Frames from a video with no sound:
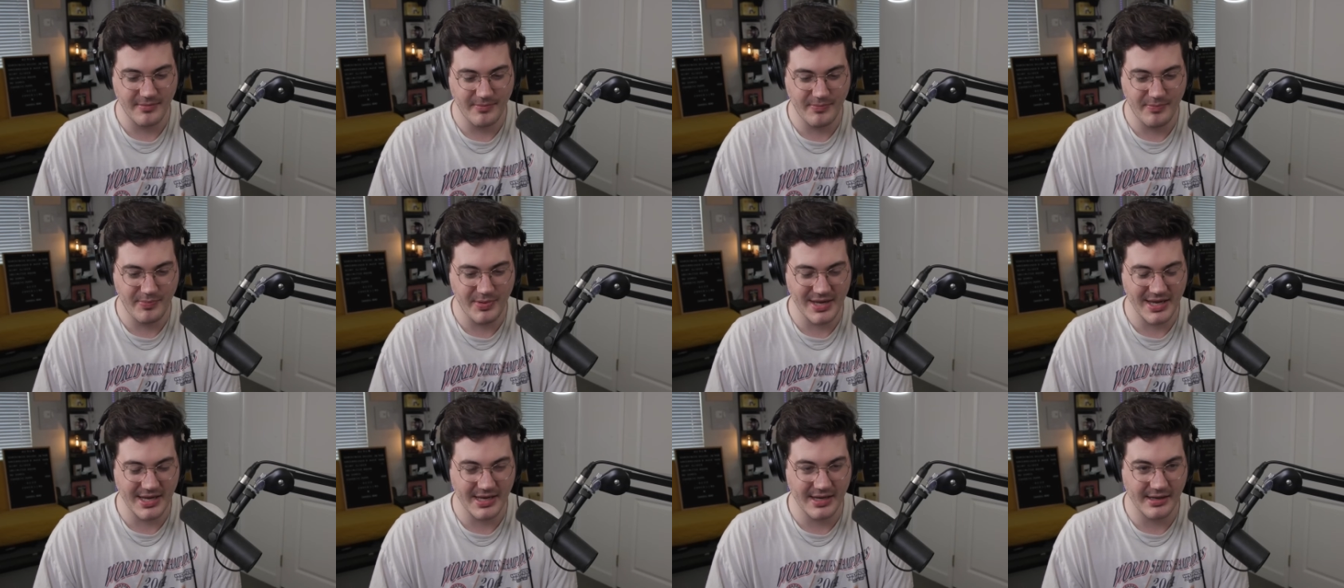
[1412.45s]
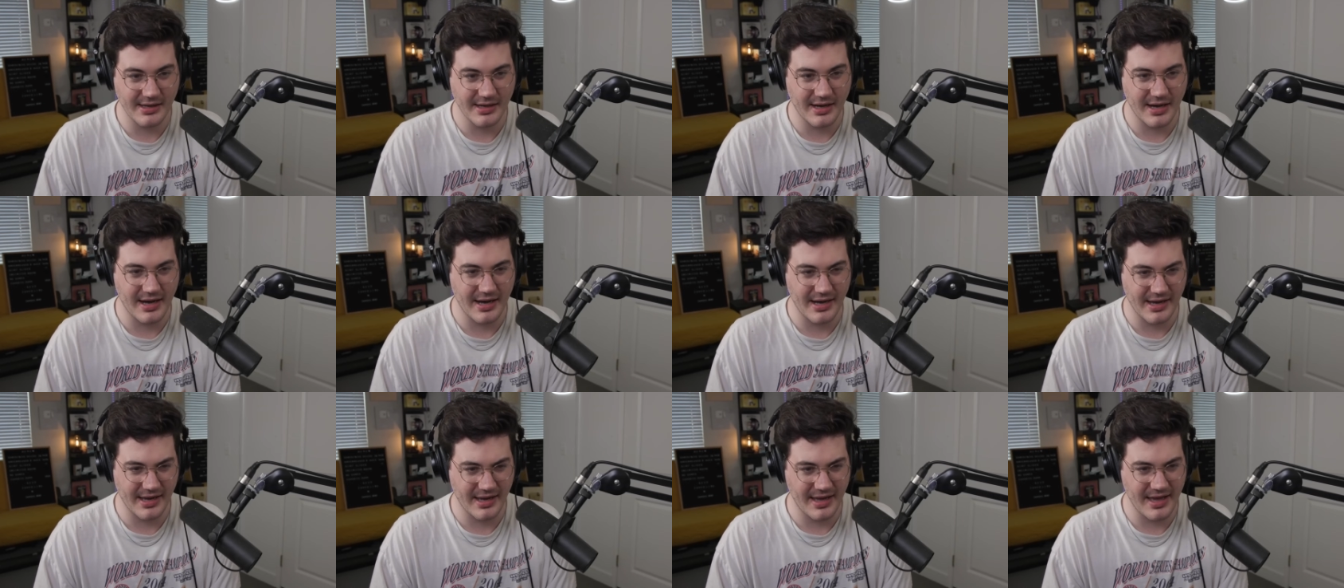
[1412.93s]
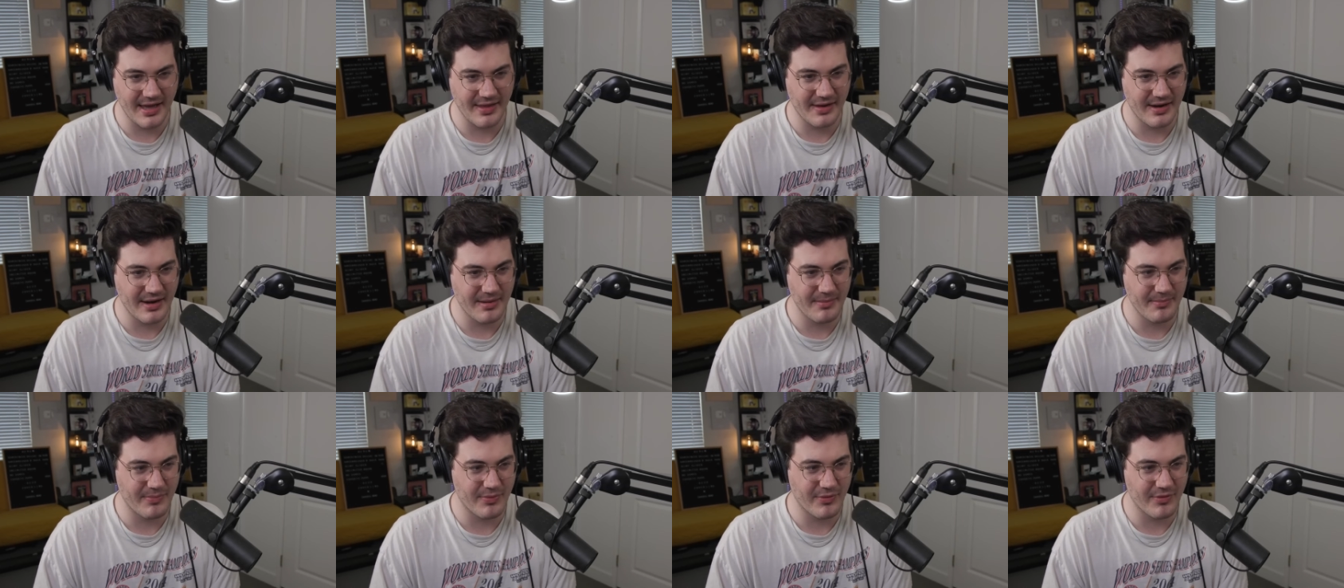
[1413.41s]
Big Guy, and then
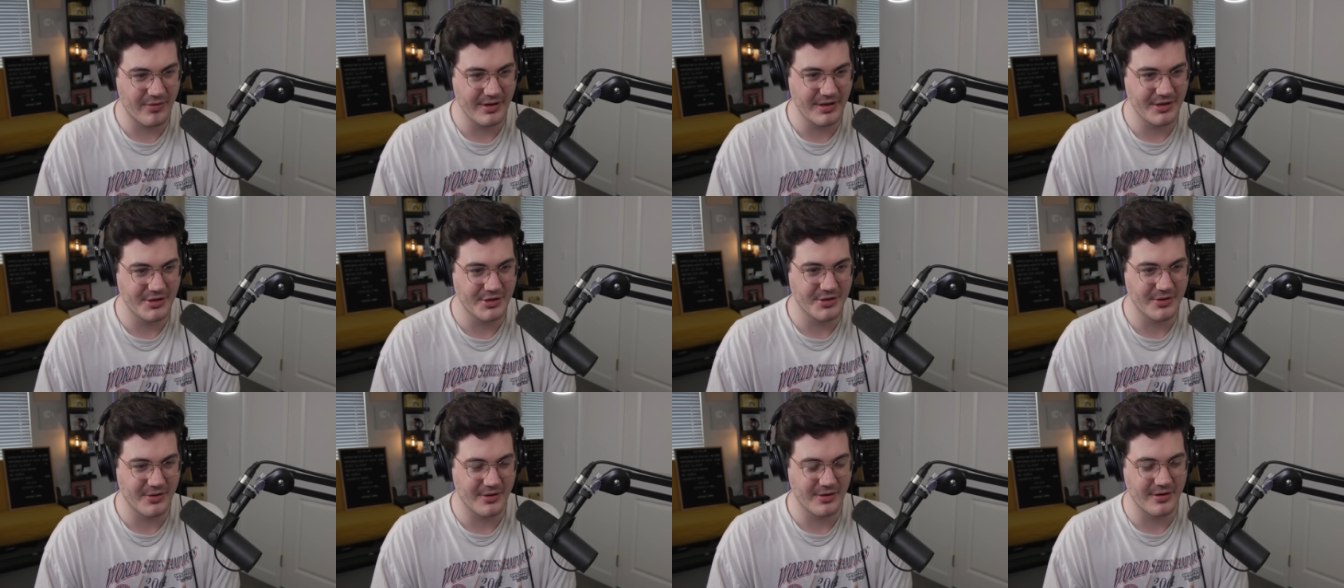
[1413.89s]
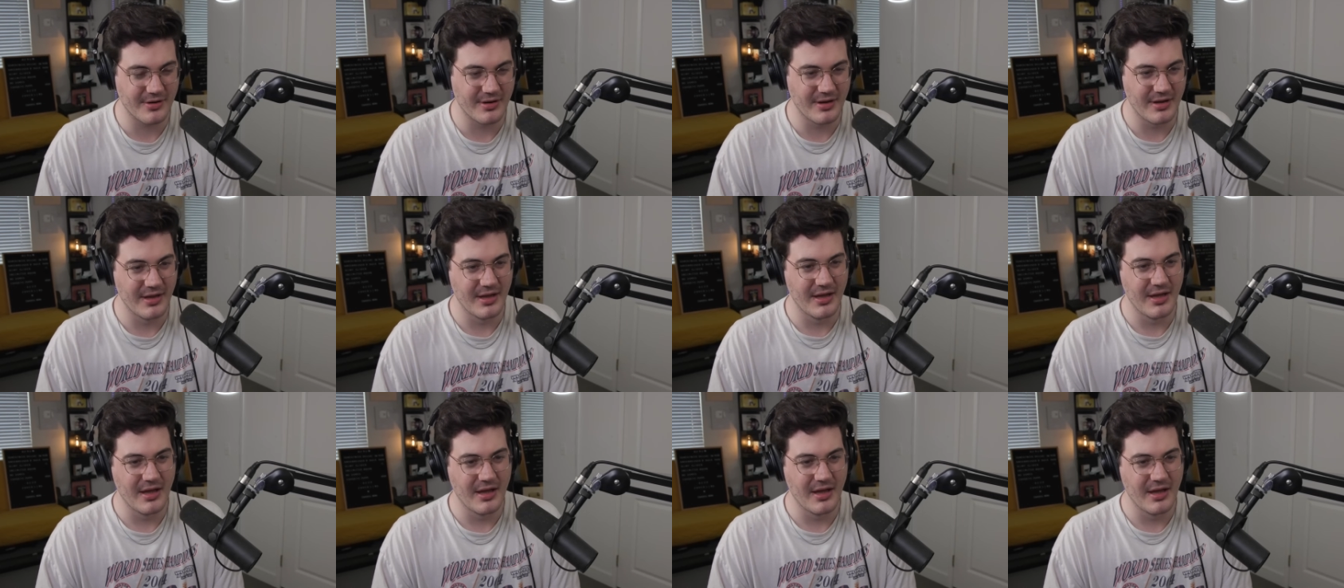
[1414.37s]
I'm pretty sure.